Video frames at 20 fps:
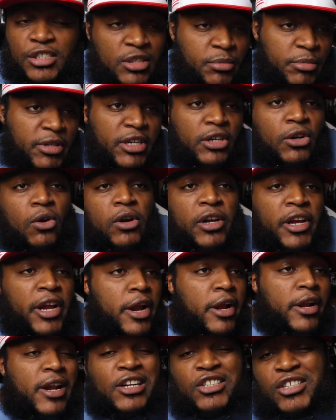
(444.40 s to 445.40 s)
of just me going
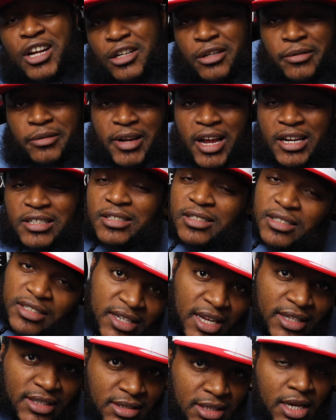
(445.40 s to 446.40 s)
here and I tried the reaction,
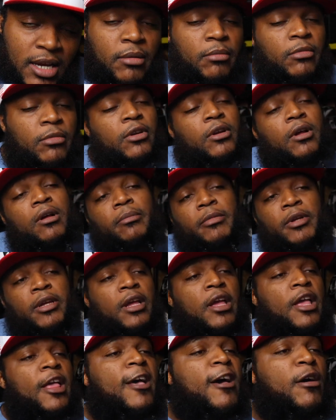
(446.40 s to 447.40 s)
it's not the same. You know what I
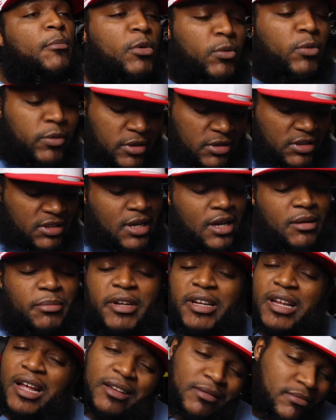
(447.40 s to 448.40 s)
mean? But real talk,
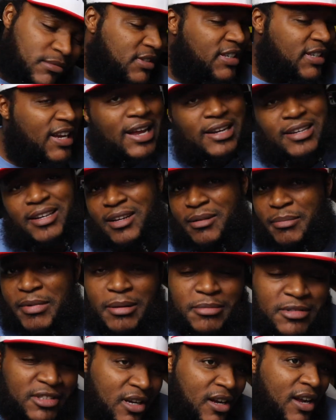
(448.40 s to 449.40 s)
man, y'all, goddamn,
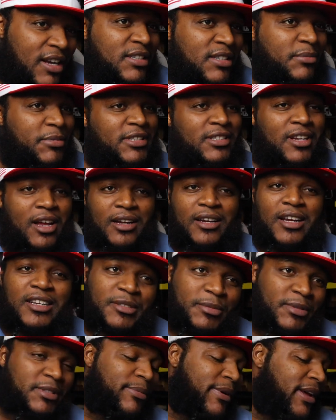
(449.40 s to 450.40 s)
man, I'm sorry. I just be talking, I
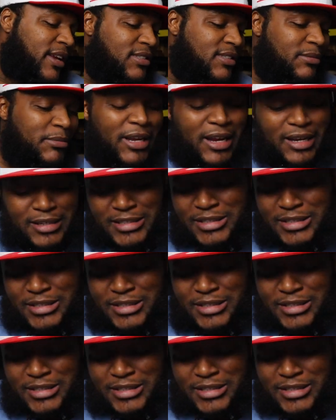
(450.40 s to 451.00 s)
just be spazzing, man. I